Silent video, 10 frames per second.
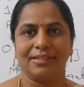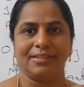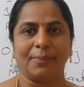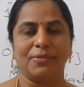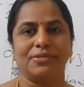
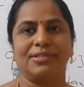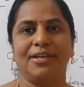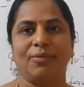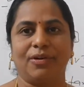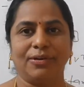Suppose they
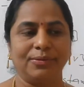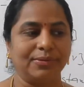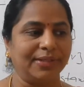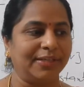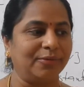want
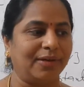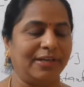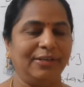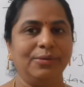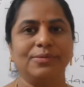to give
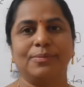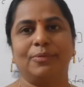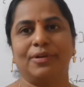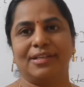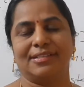one new
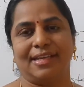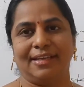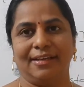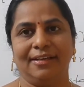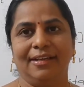
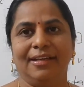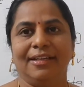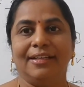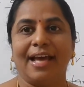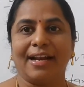motorcycle.
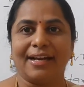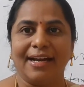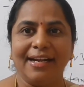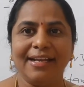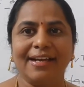They are
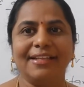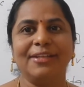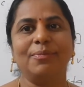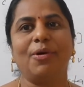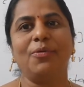riding on the
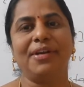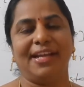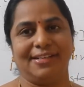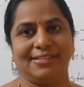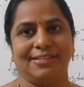
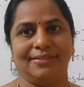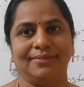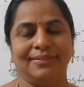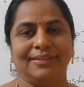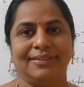mountains
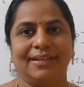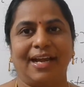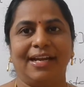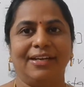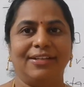
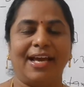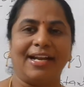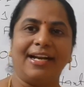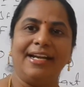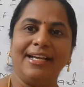and they are
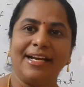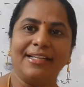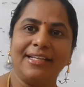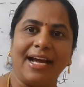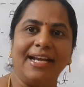riding on
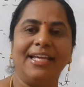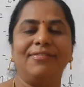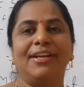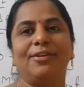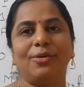the
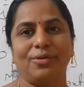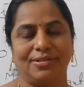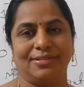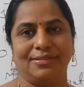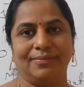uneven
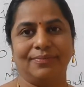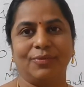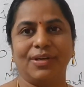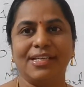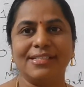roads.
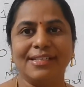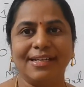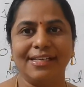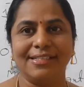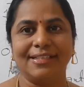What is the
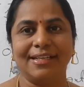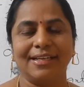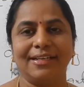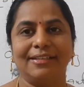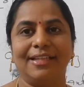
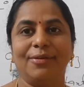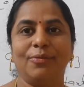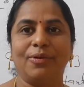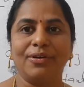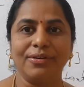reason? They
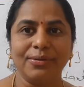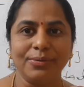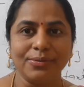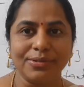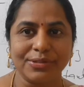want
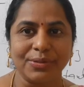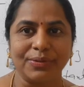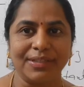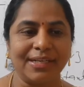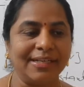to show
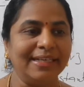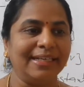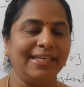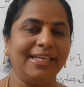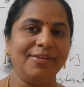that
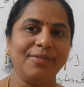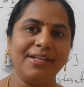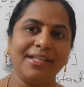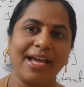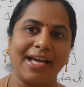
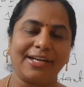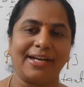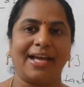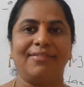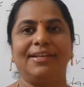even they are
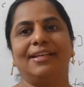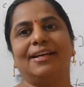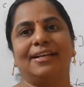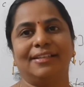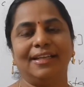traveling
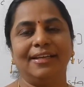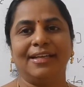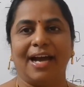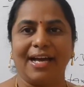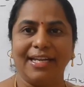on the
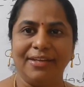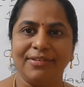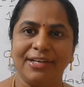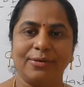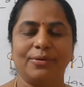
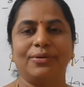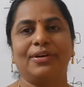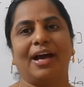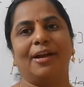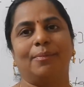uneven road
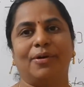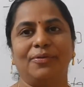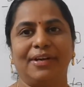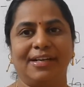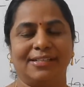on
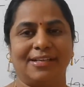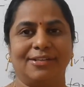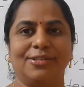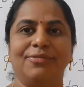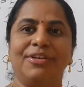mountains
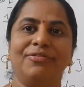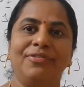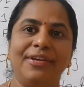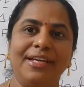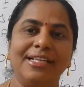also, we
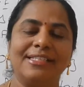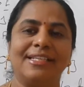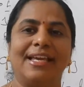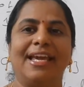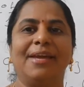feel
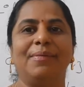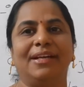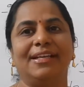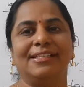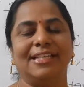same it
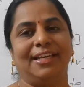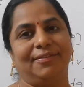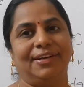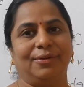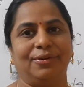is
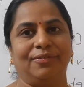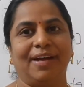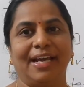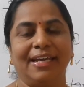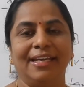even road.
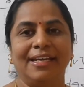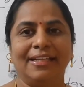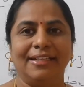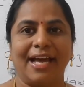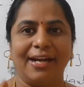Why?
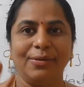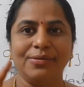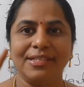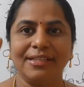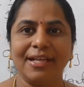They are
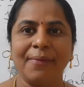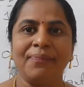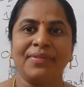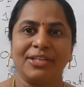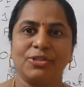using the
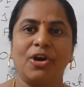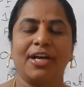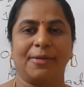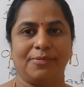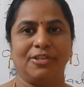shock
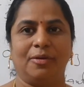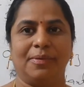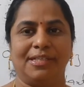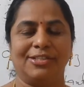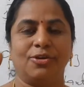
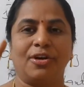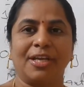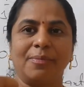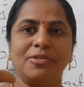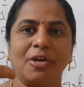absorbers. Shock
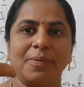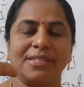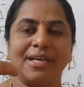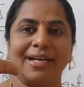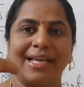absorbers
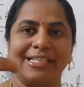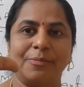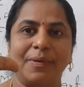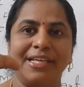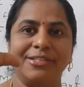are like
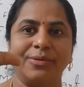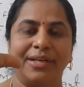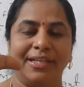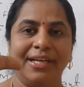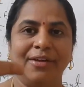springs only.